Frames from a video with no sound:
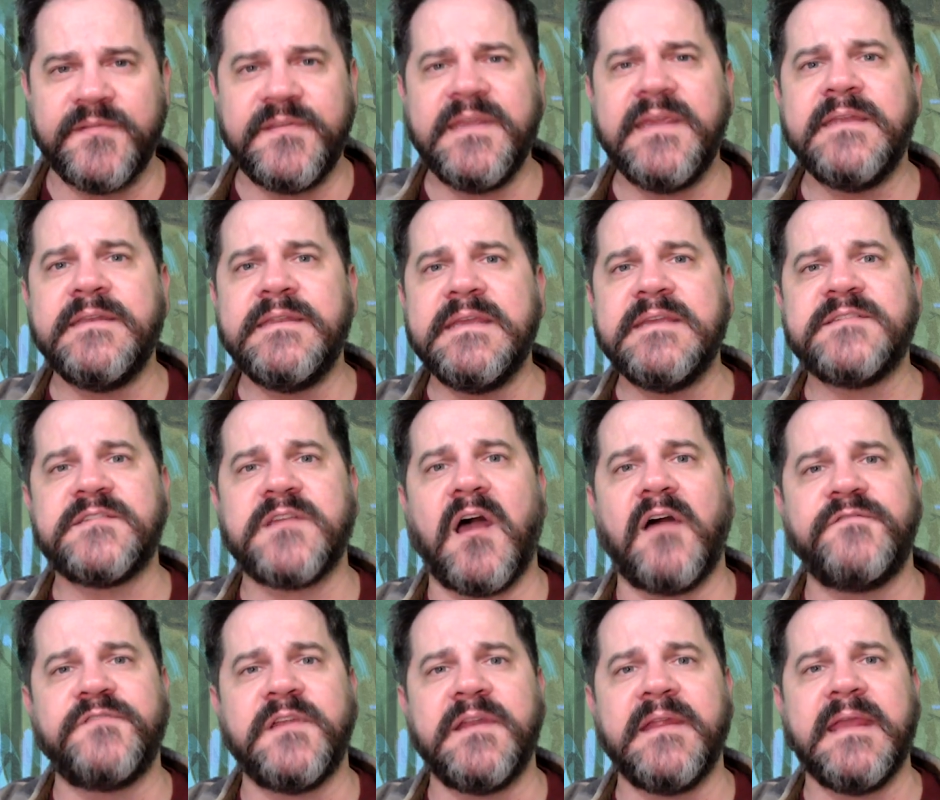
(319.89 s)
D&D is
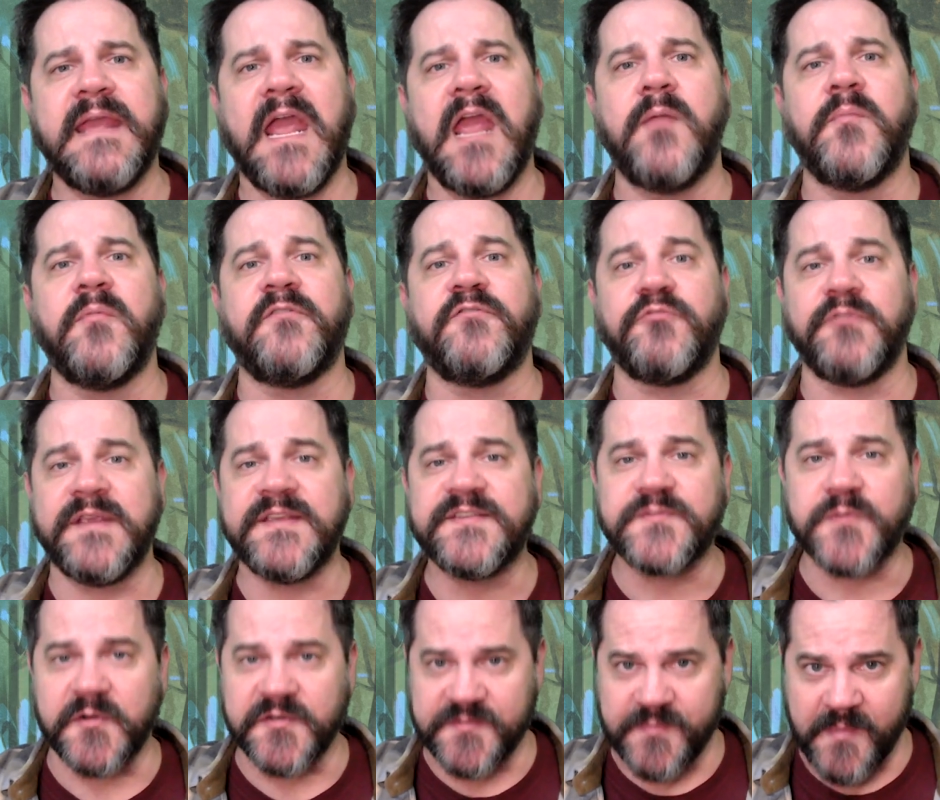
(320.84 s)
often a game of
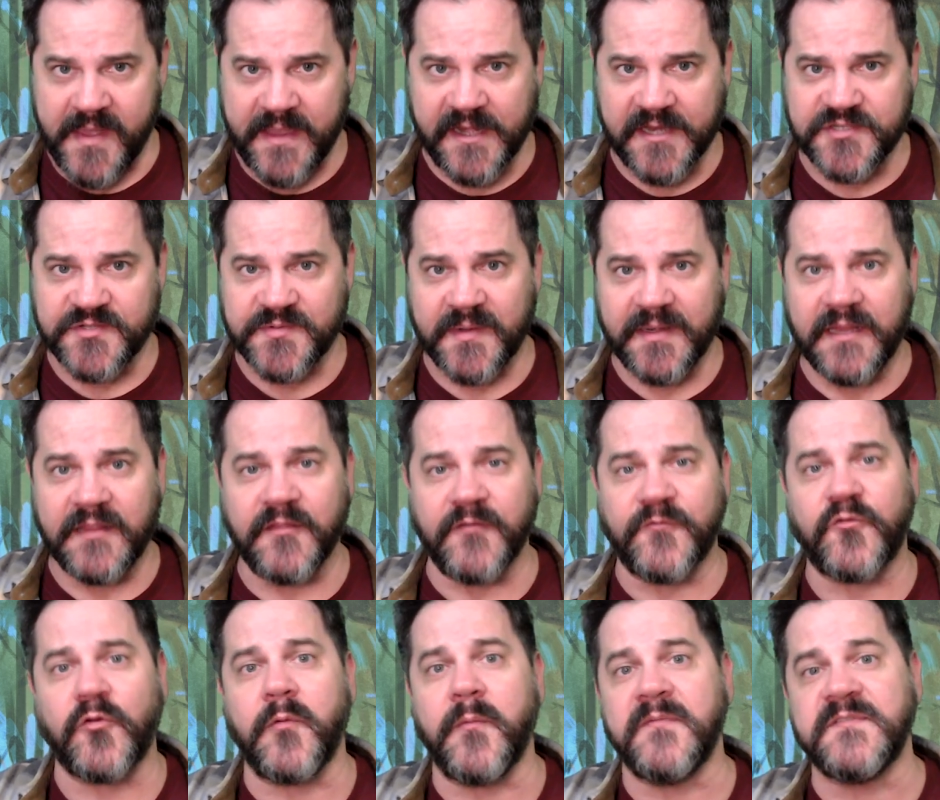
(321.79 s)
resource management in the
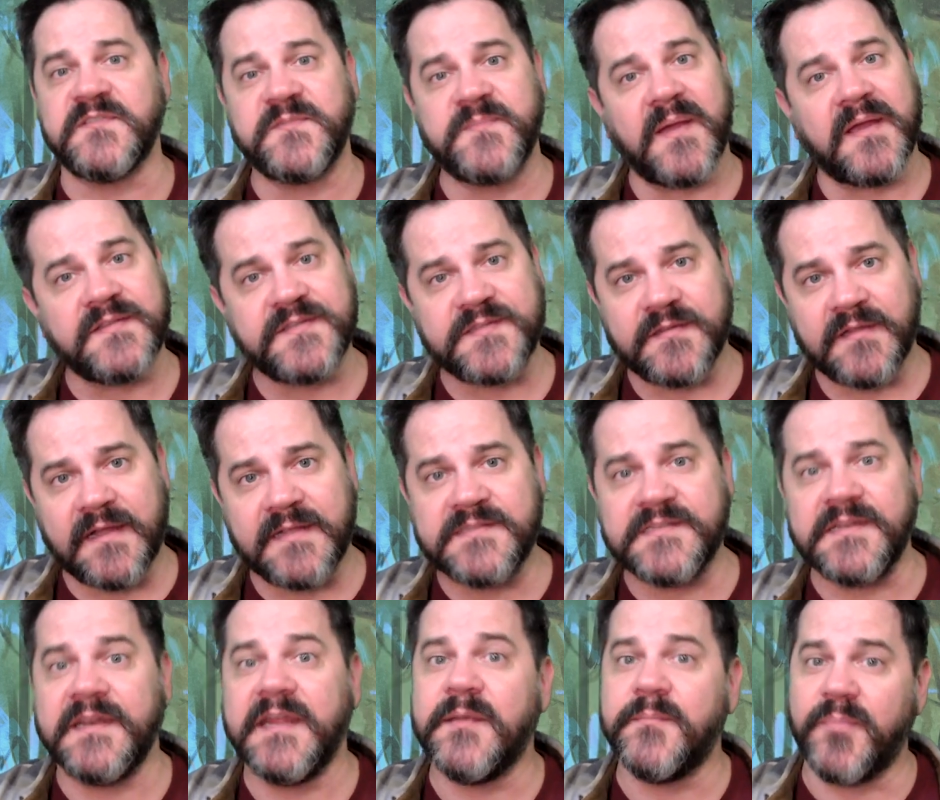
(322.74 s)
form of spell slots
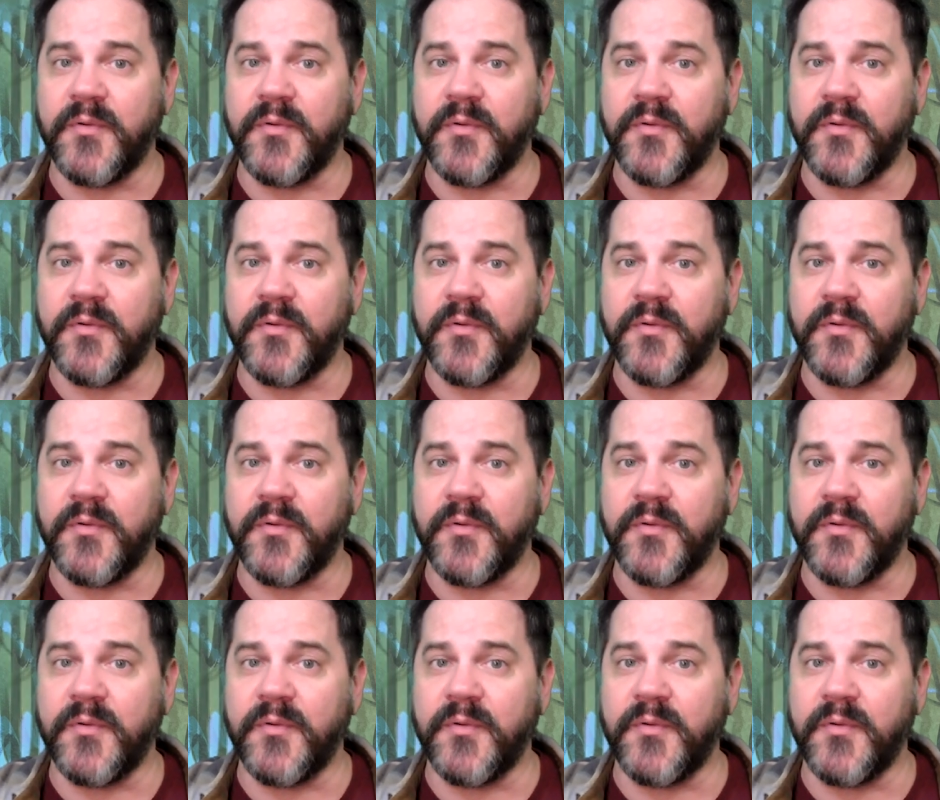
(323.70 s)
and hit